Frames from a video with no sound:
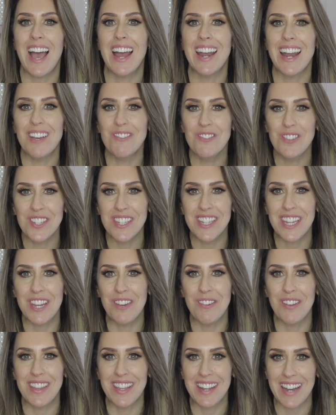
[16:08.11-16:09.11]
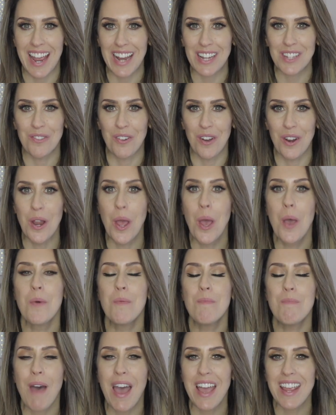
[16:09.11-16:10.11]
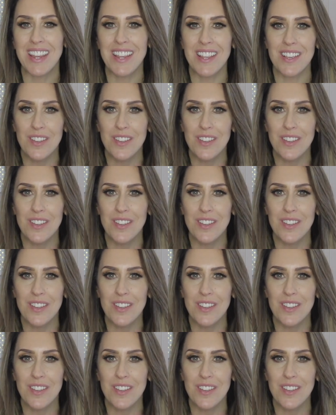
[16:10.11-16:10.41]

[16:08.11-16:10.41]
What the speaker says: and I will see you in the next one. Bye!